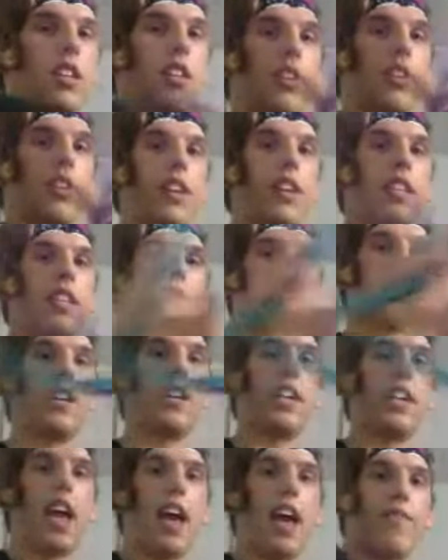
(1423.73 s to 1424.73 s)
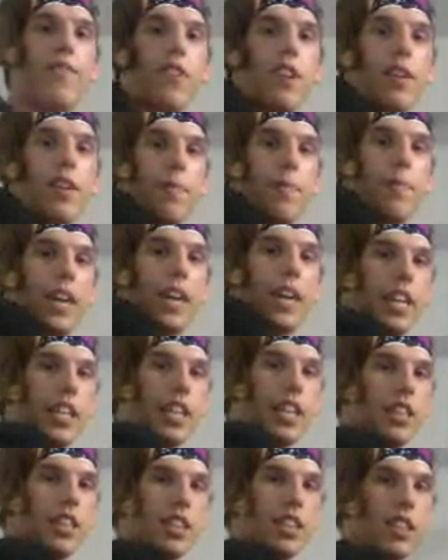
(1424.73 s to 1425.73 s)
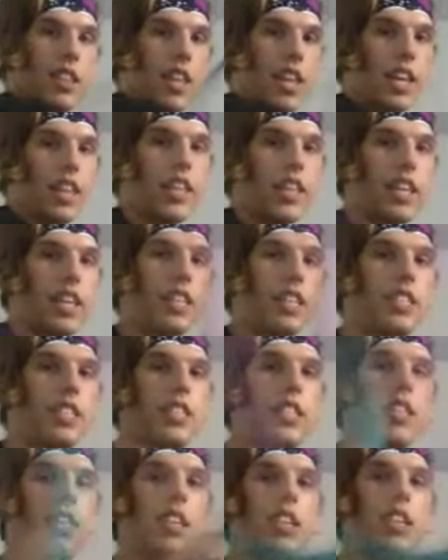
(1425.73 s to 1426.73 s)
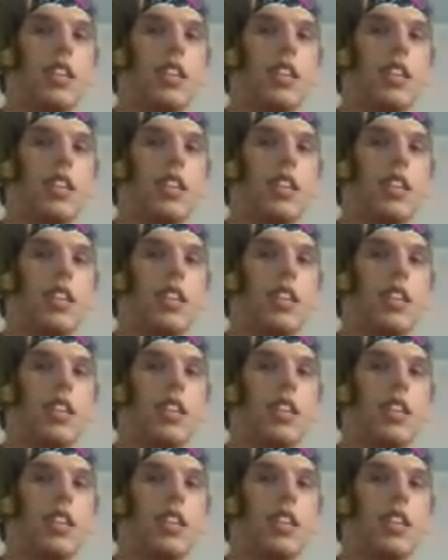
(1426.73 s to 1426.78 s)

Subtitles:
you can do it every beat, like this.